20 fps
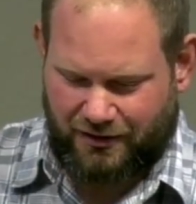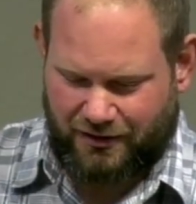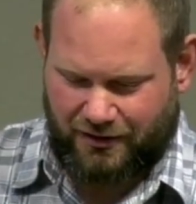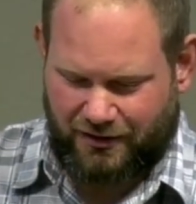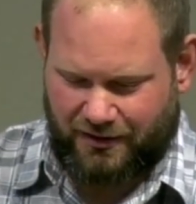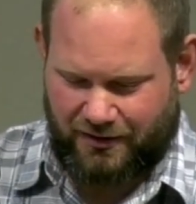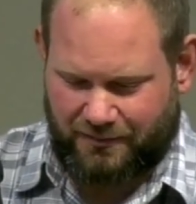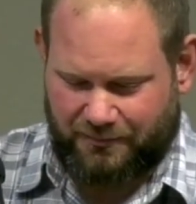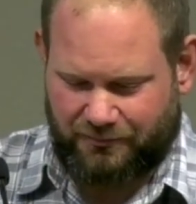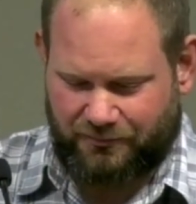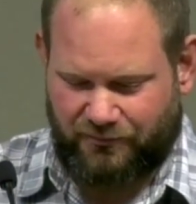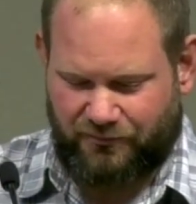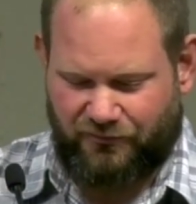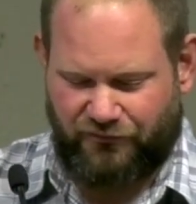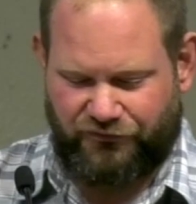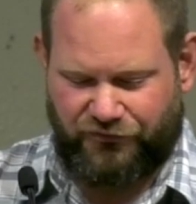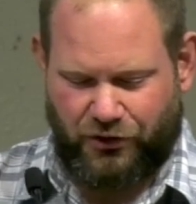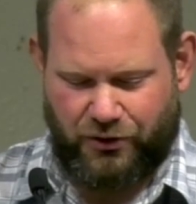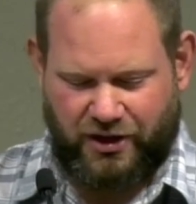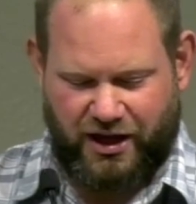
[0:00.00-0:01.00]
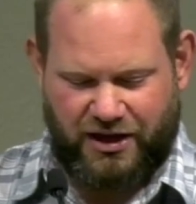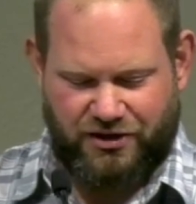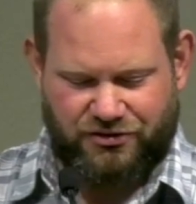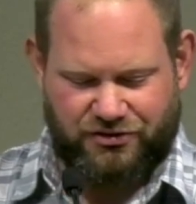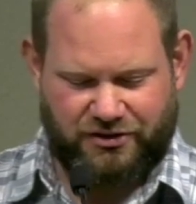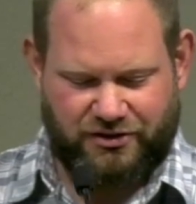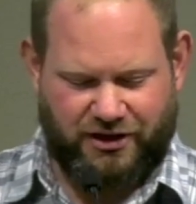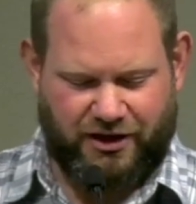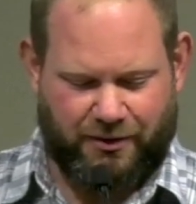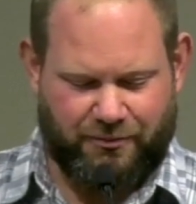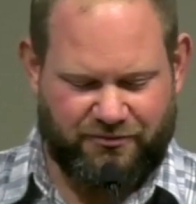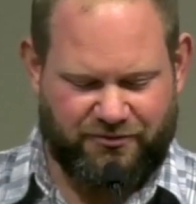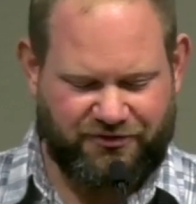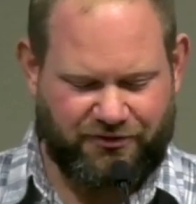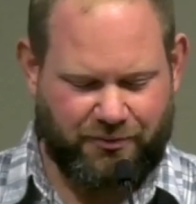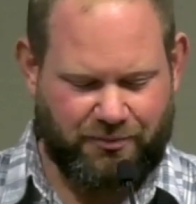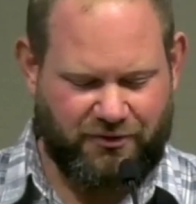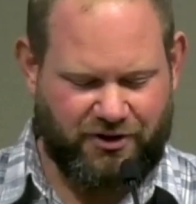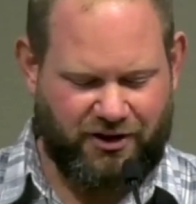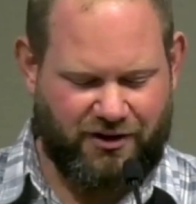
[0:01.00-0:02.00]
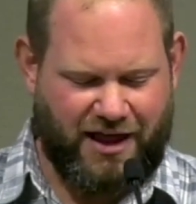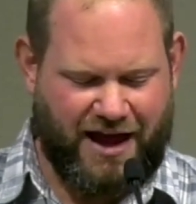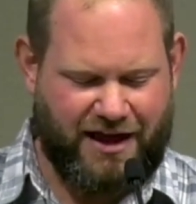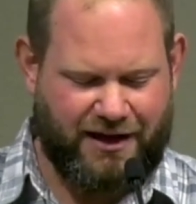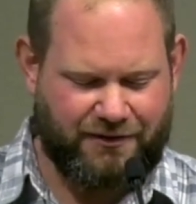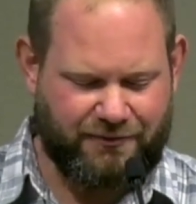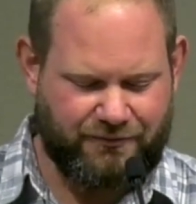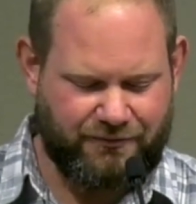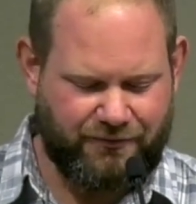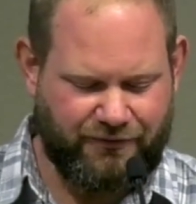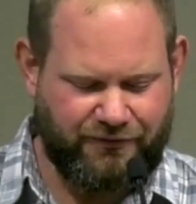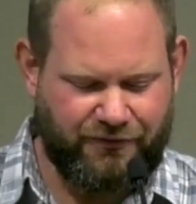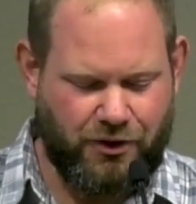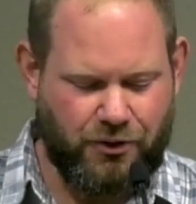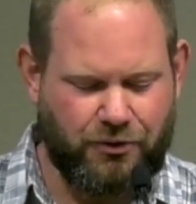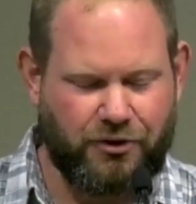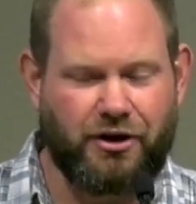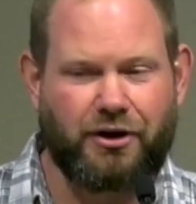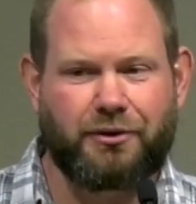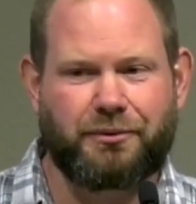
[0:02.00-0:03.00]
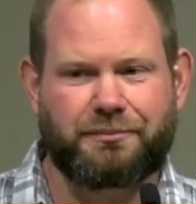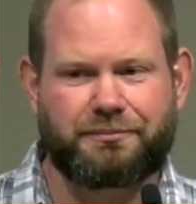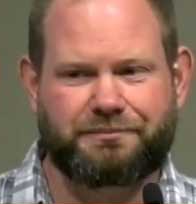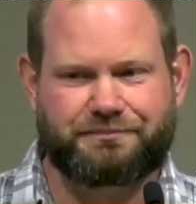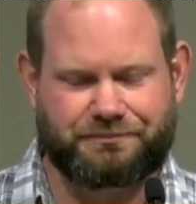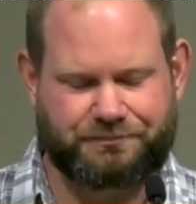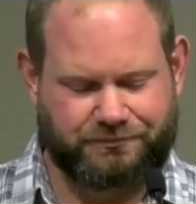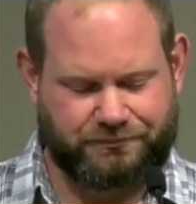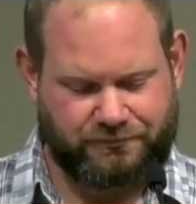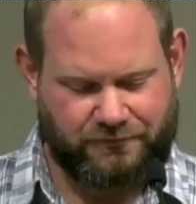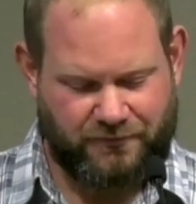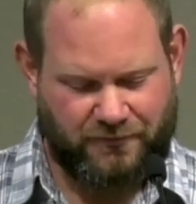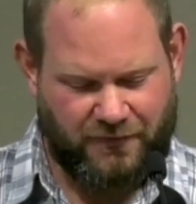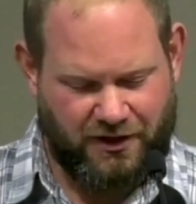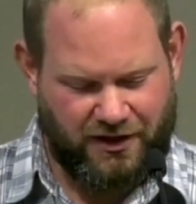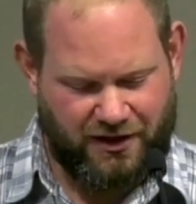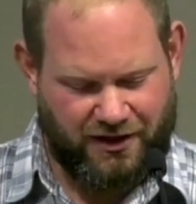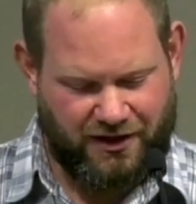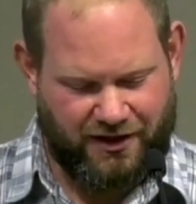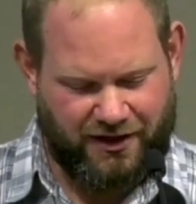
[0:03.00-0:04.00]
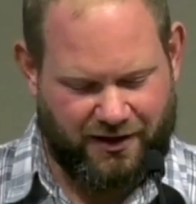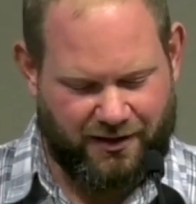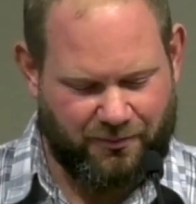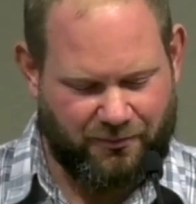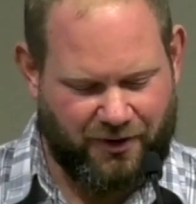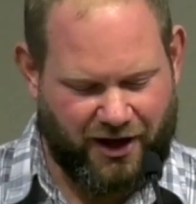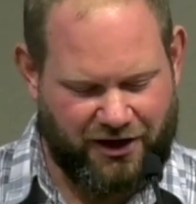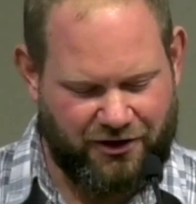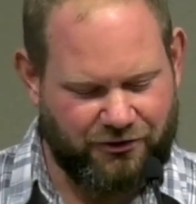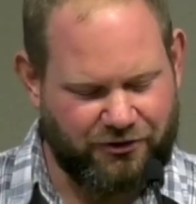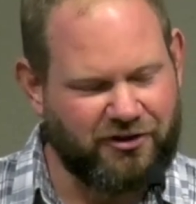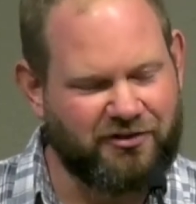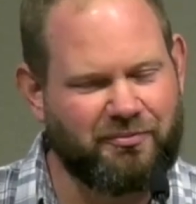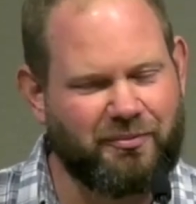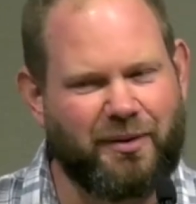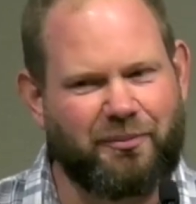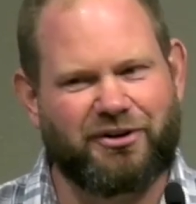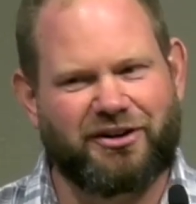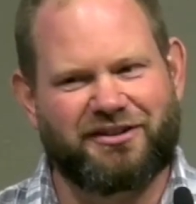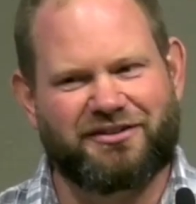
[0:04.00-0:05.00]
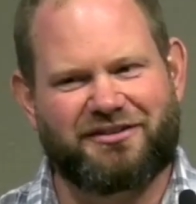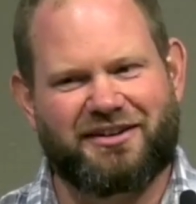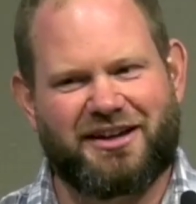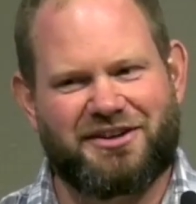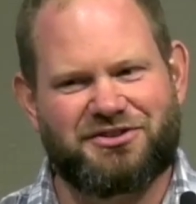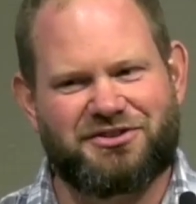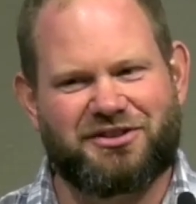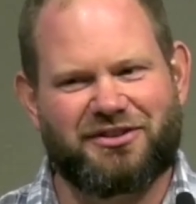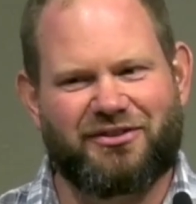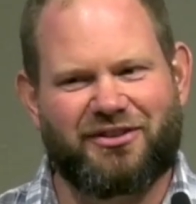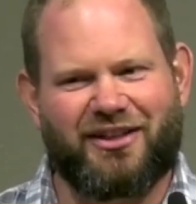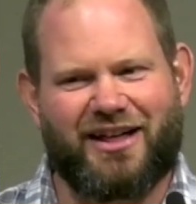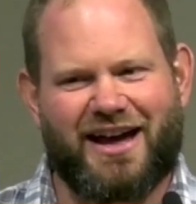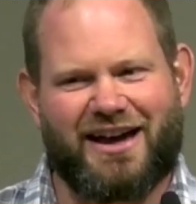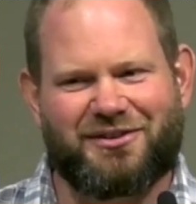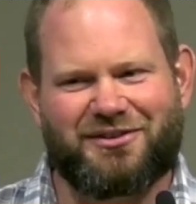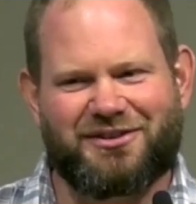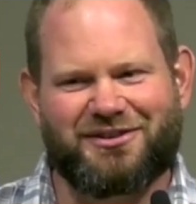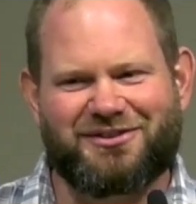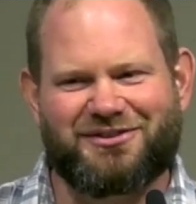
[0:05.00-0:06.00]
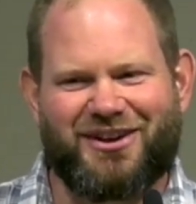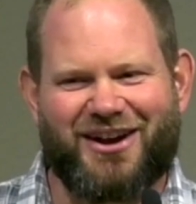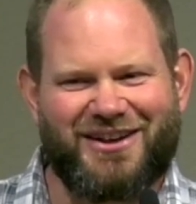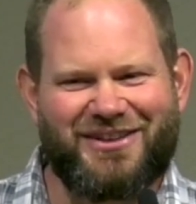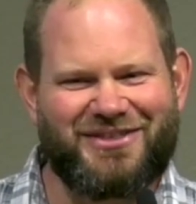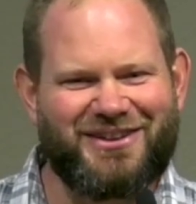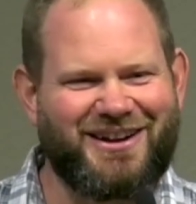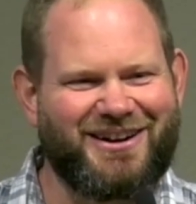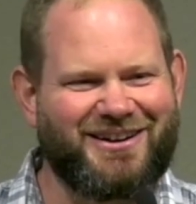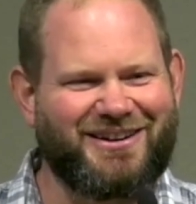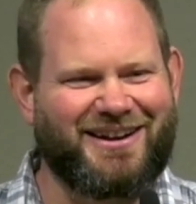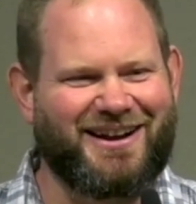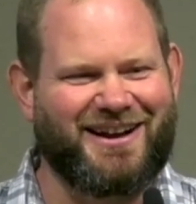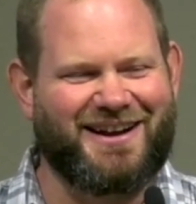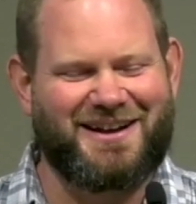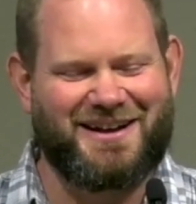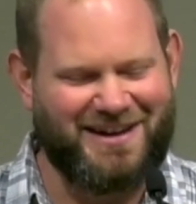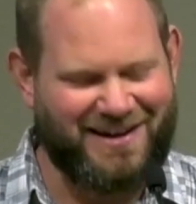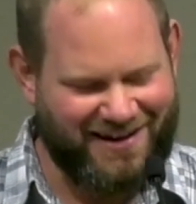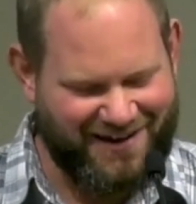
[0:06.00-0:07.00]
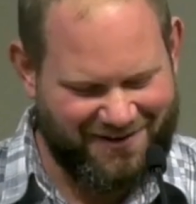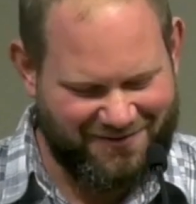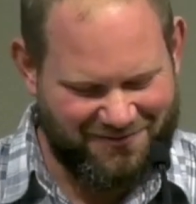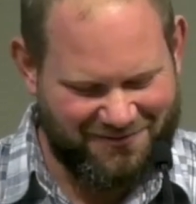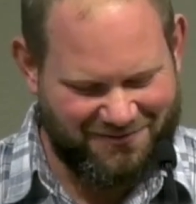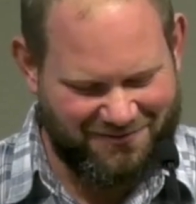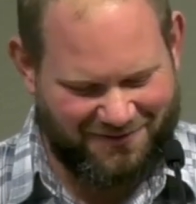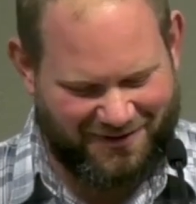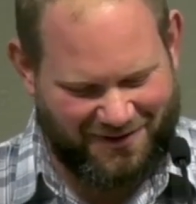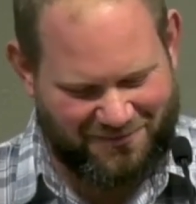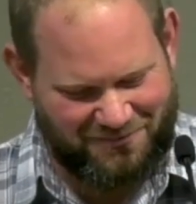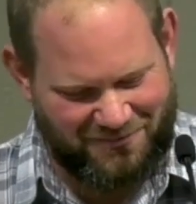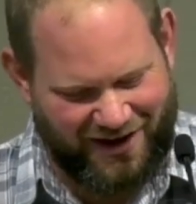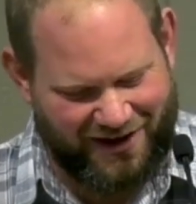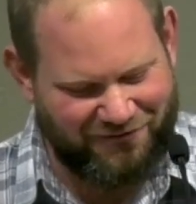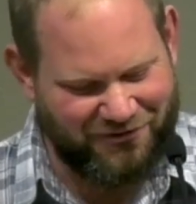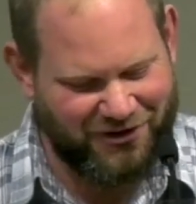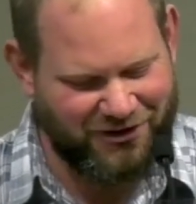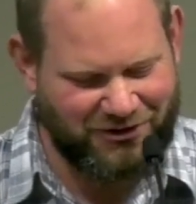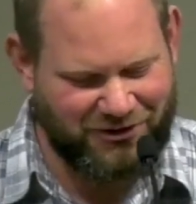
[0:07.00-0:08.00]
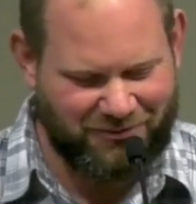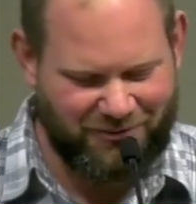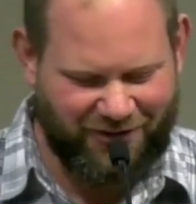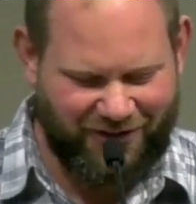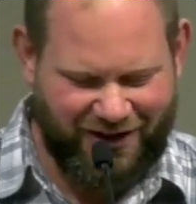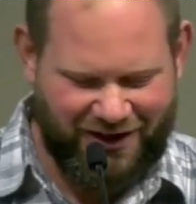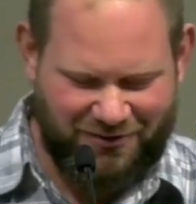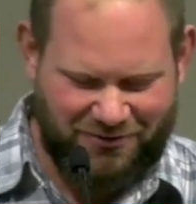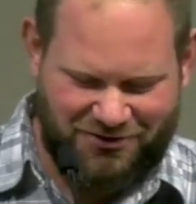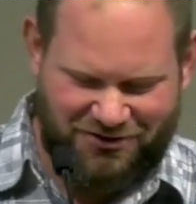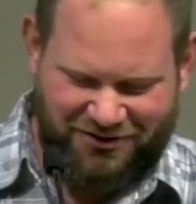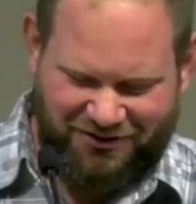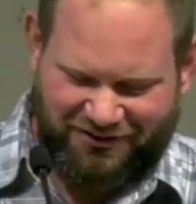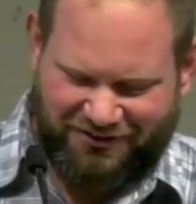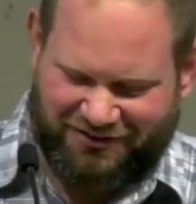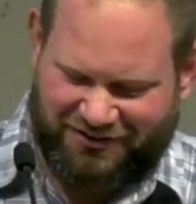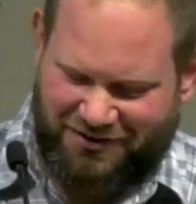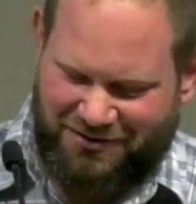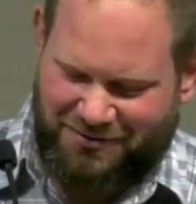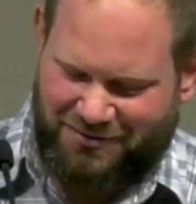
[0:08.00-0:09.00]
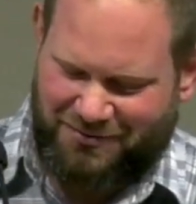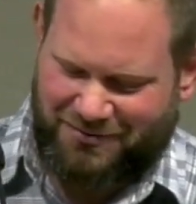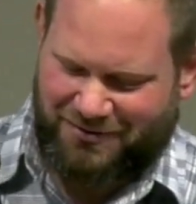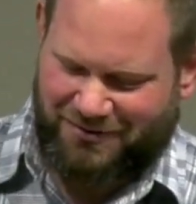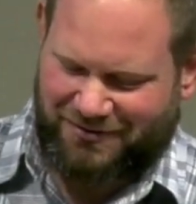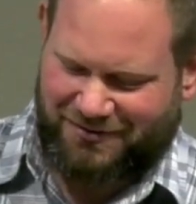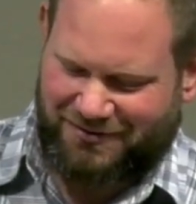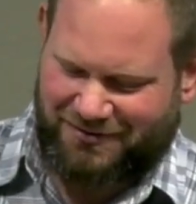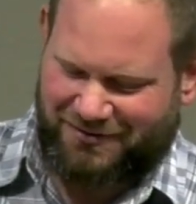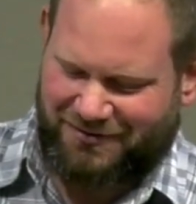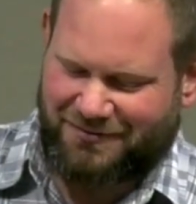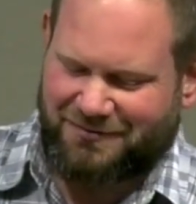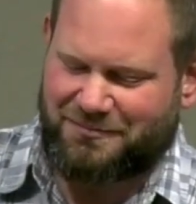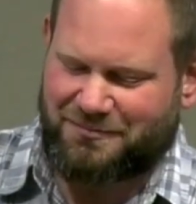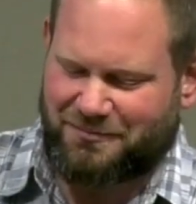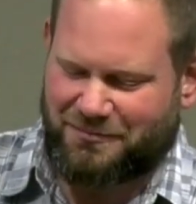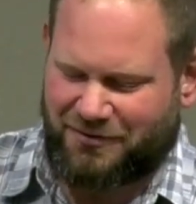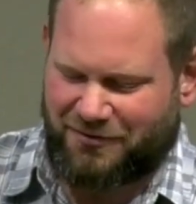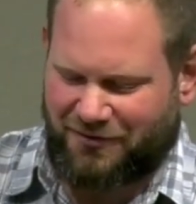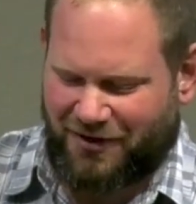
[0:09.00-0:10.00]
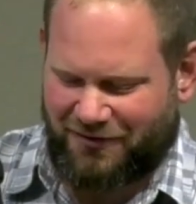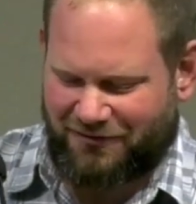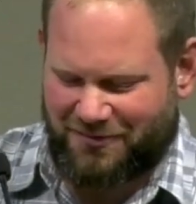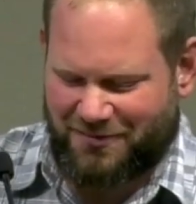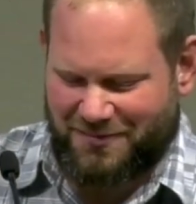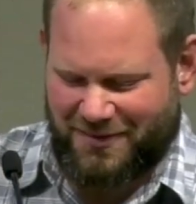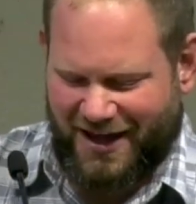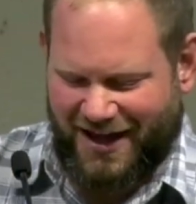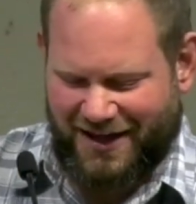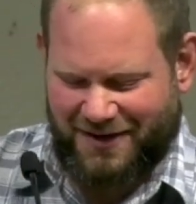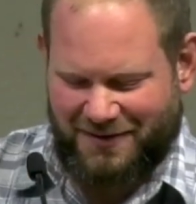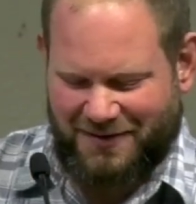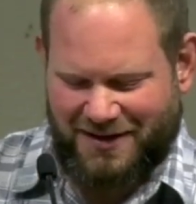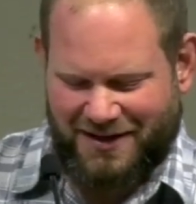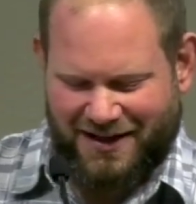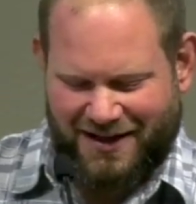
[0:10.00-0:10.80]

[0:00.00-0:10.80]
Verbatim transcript: Um, vocation comes from the Latin voco. Um, I don't know if my pronunciation of the Latin is right there. Uh, I'm, I'm, not very good with languages, so we'll move on from that.